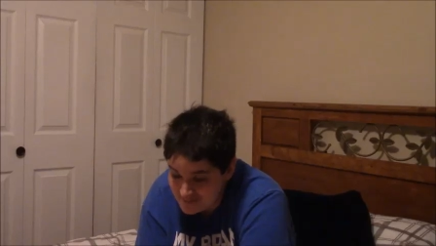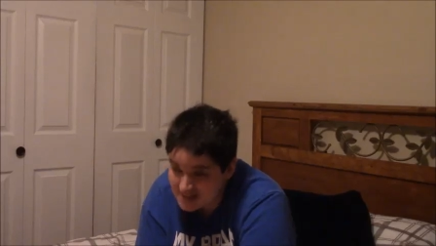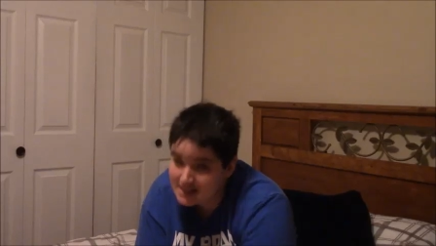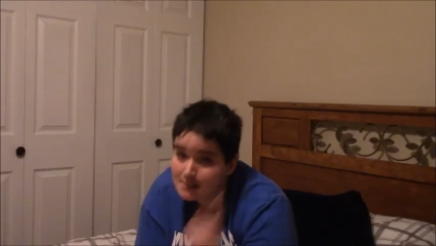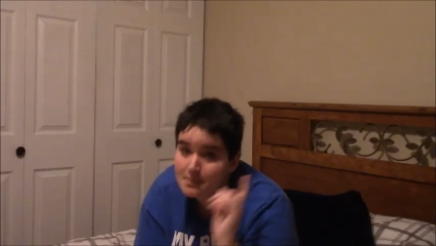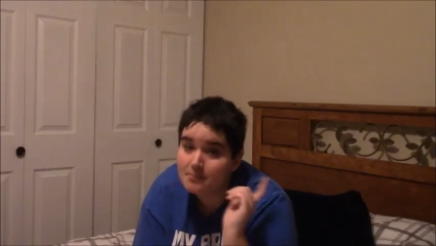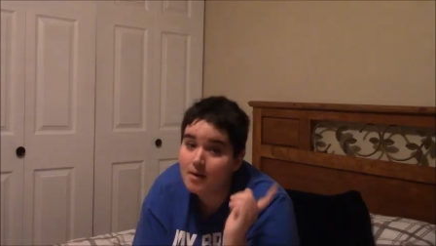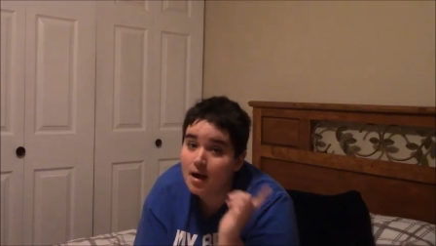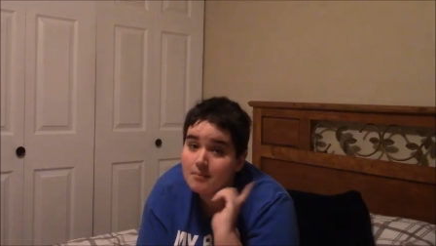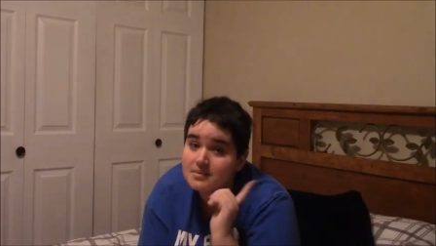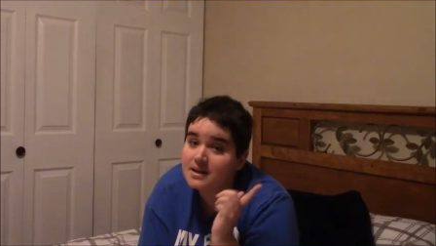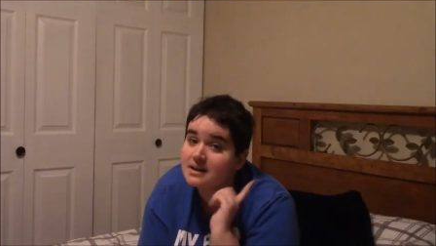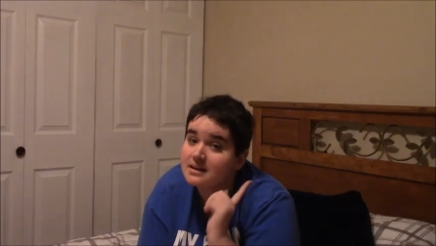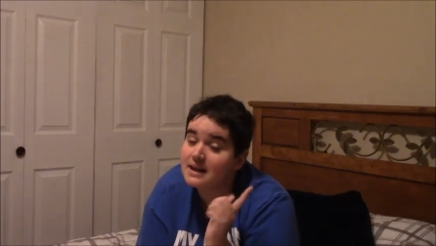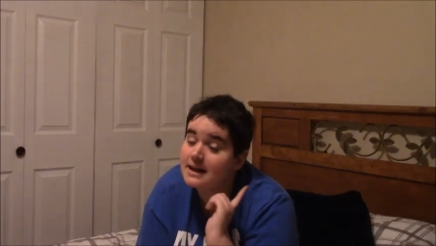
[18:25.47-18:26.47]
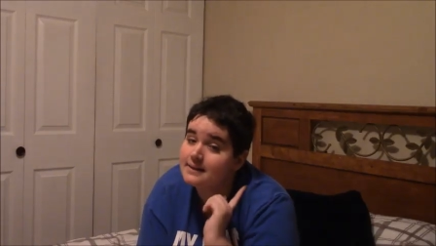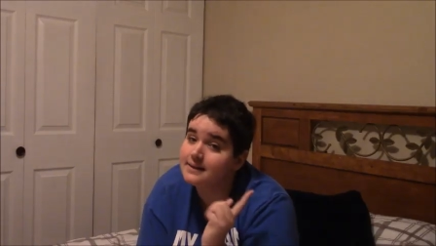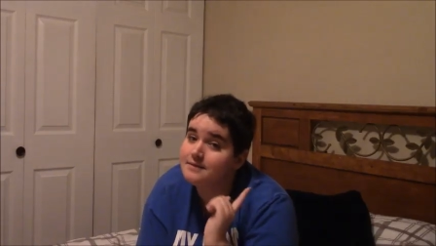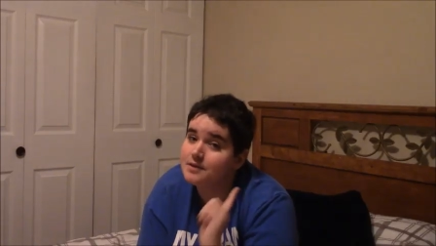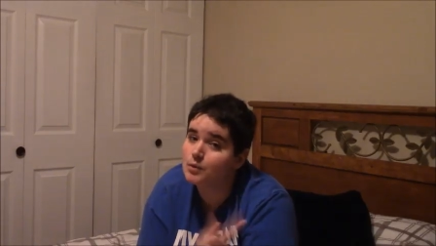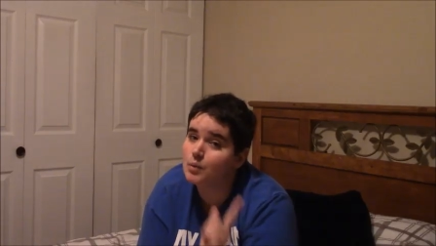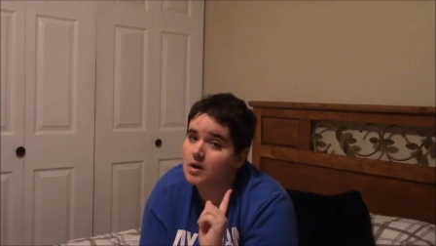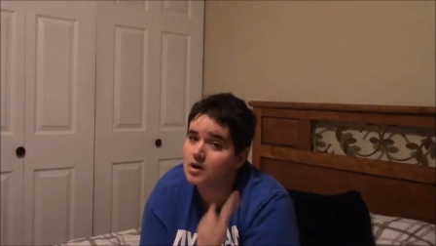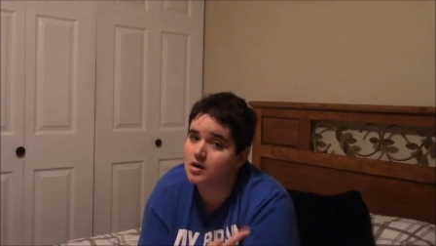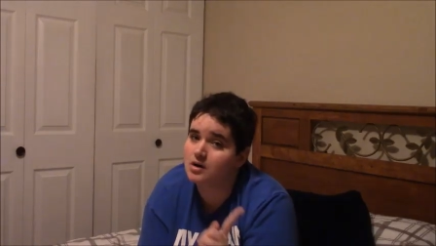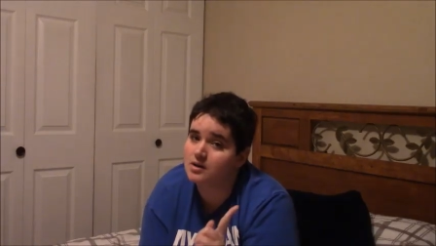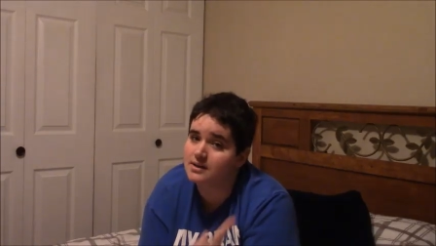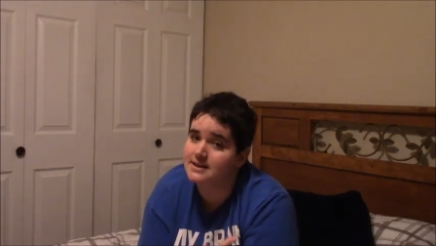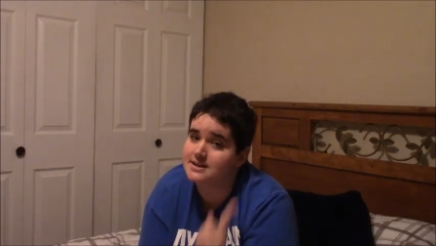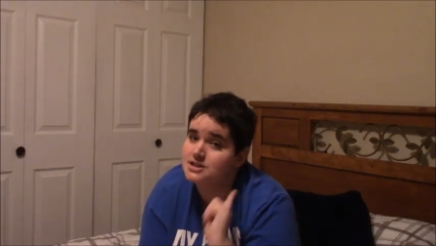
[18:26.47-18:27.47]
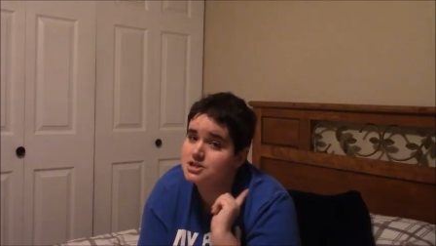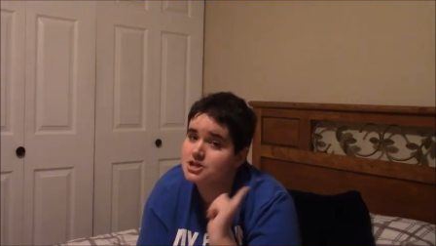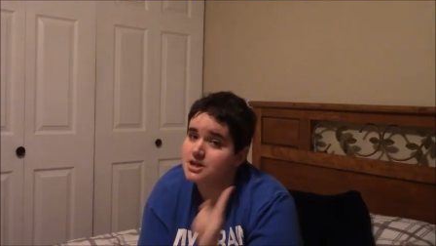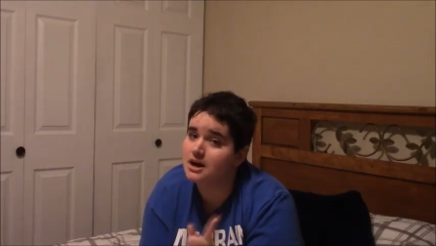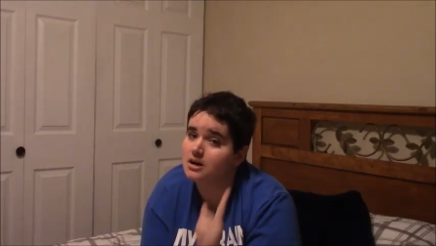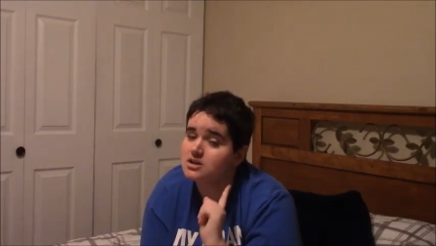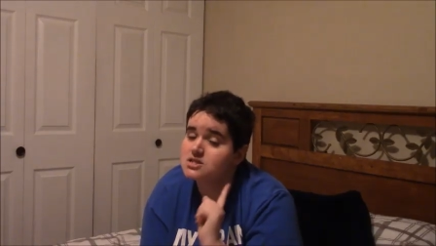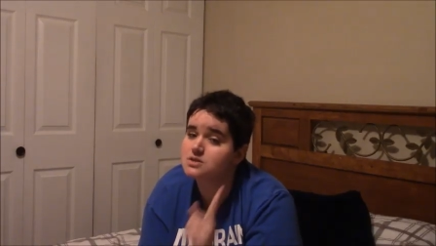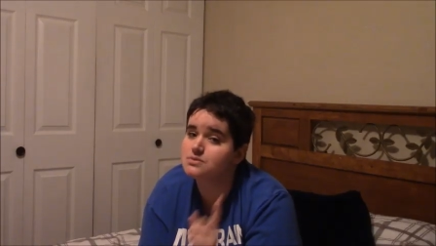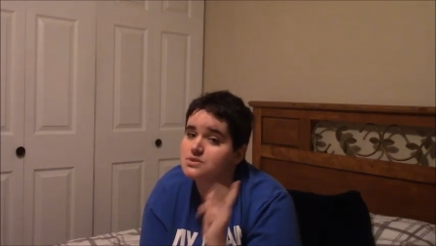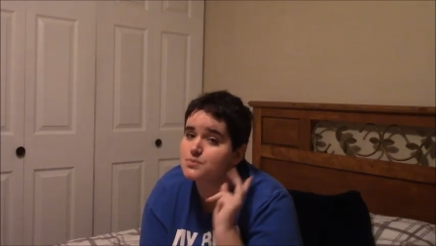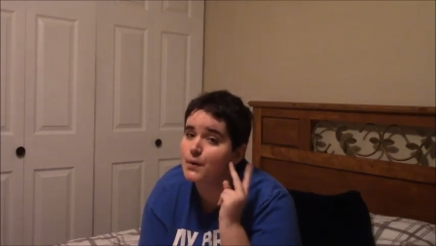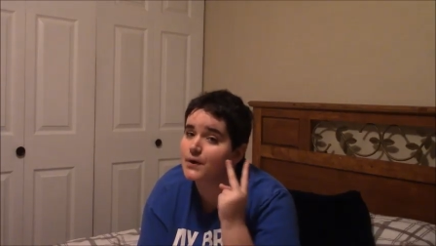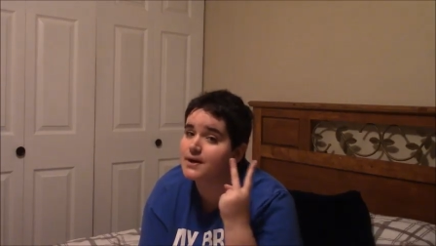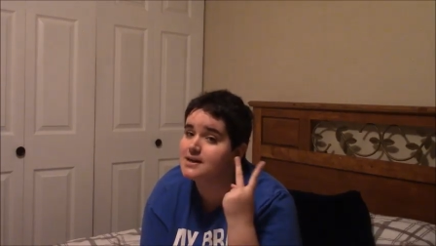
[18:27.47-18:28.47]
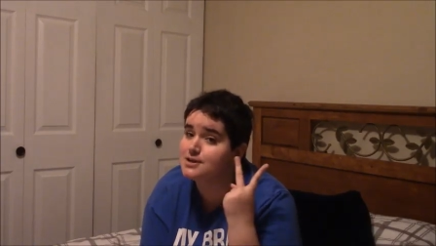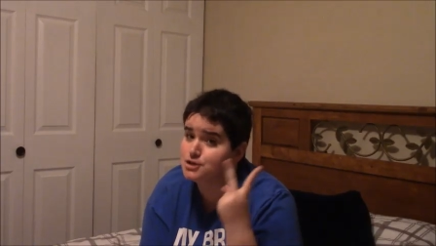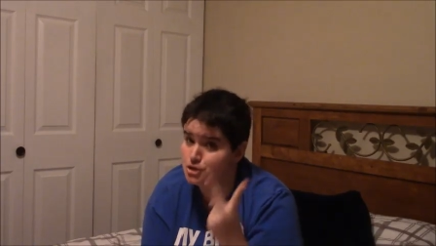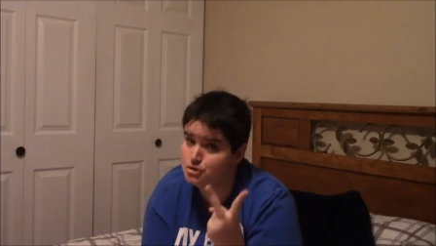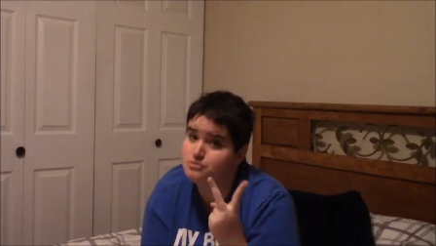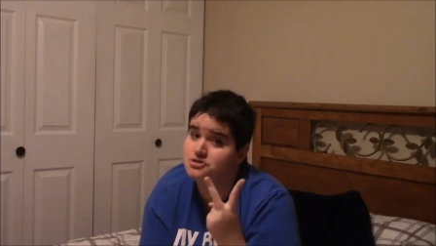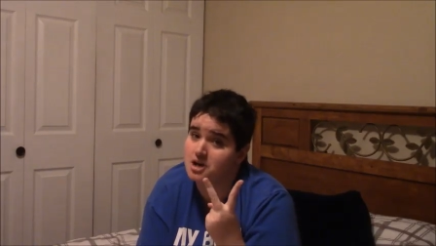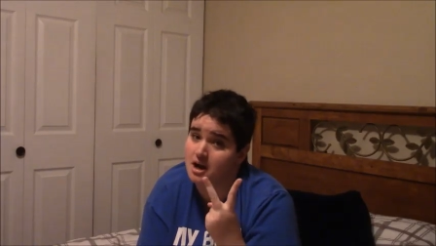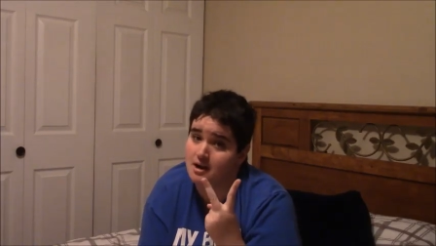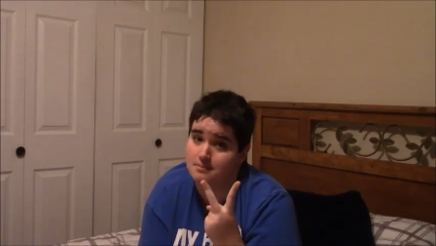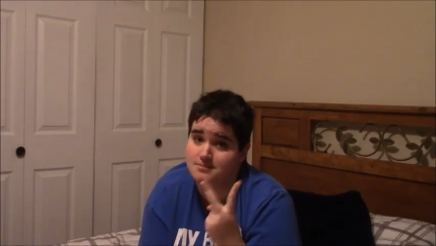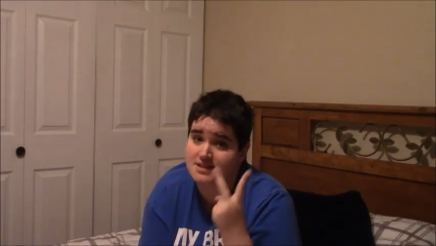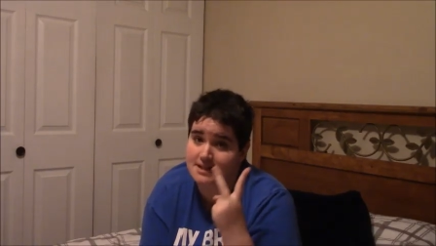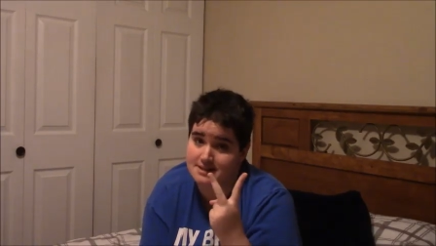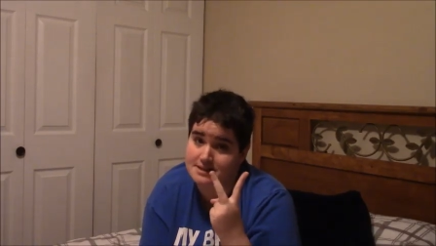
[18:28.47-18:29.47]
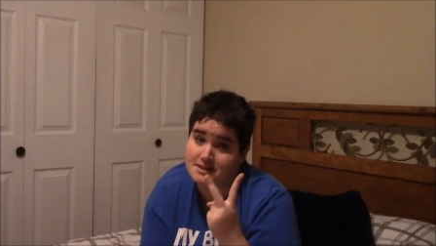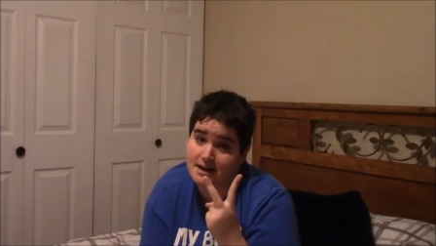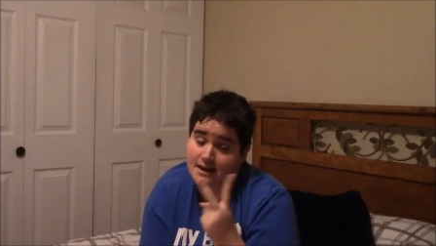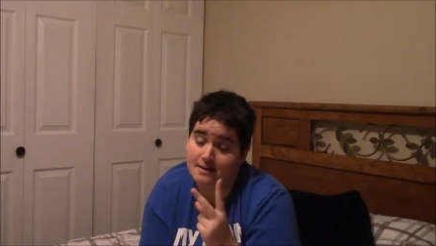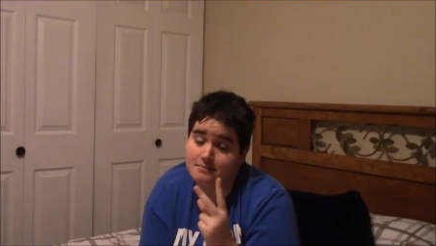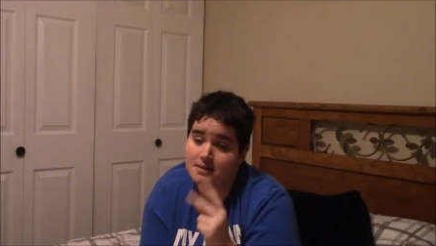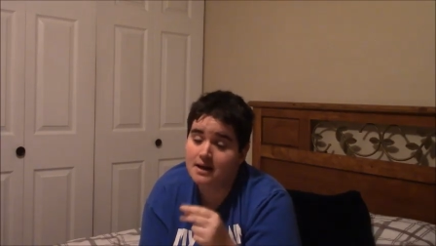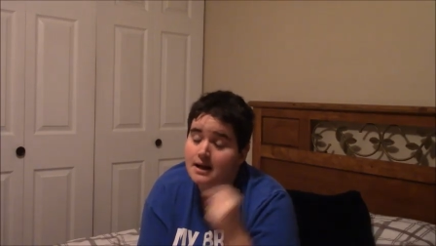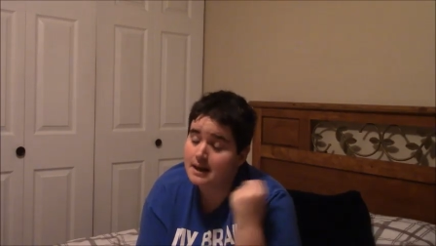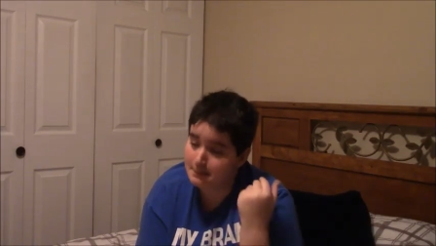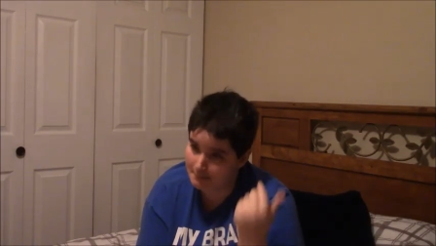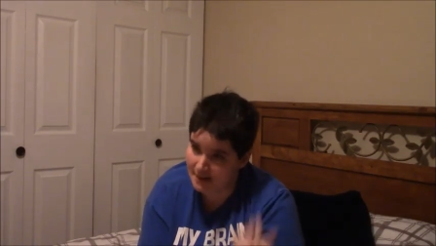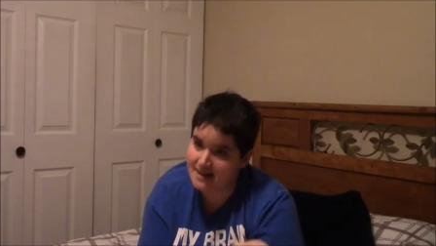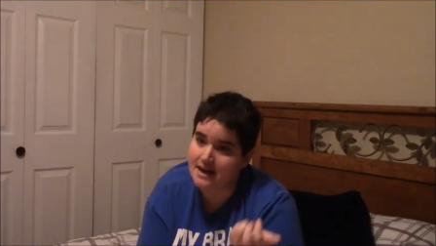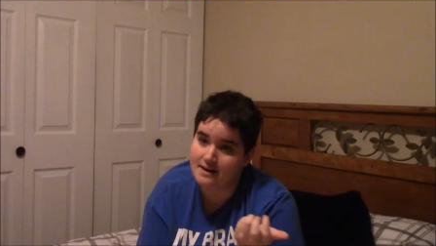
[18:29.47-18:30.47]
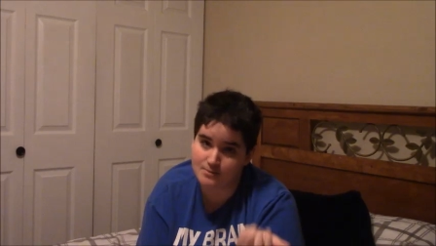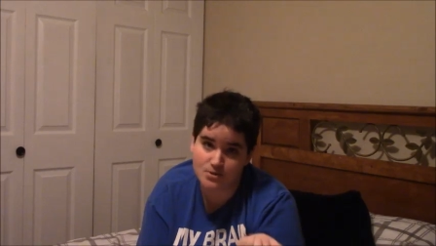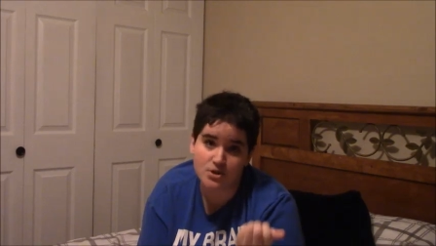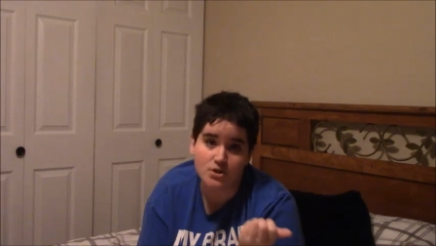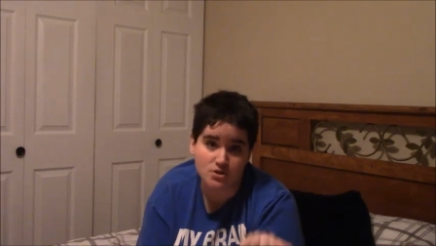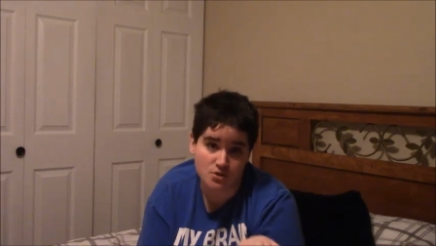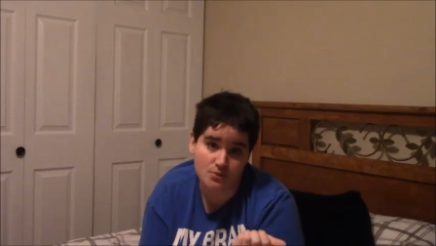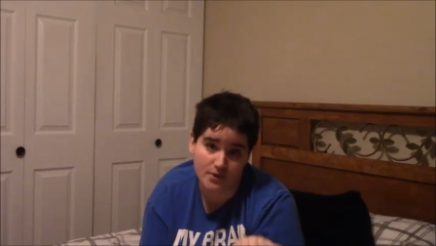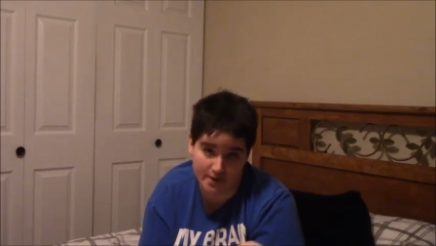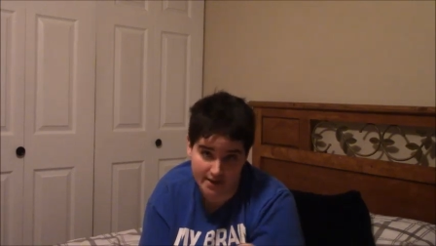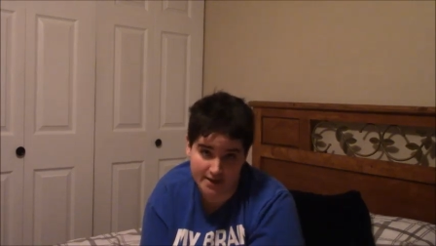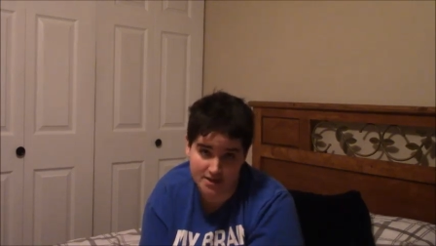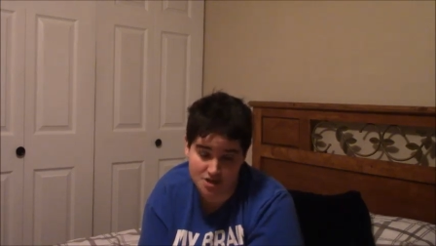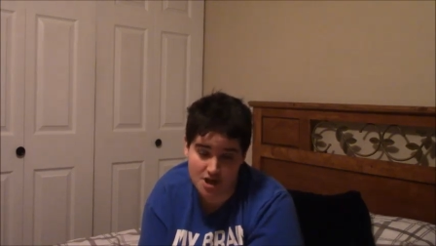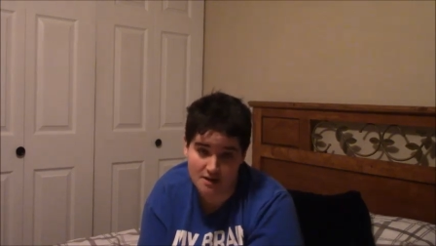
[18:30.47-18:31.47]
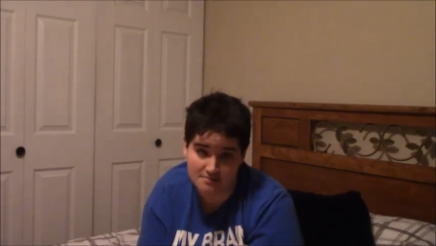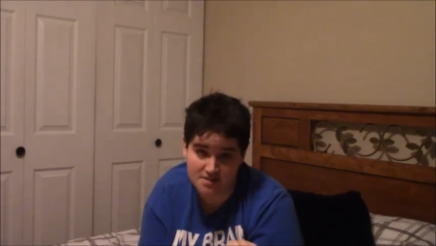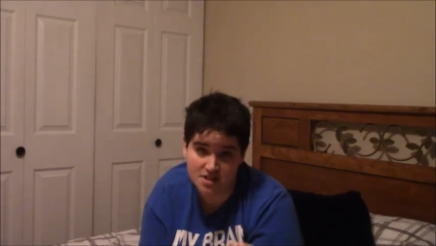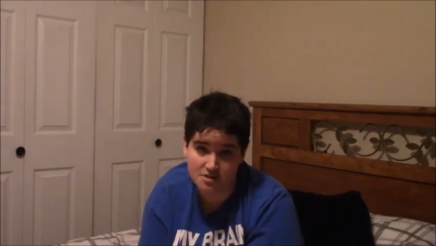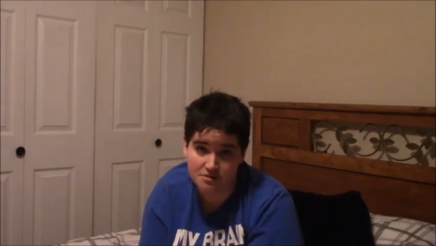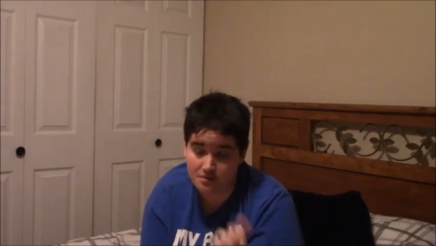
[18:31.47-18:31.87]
Now, my mom didn't like leaving work early. She also was working two jobs at the time. My dad was also working a job too,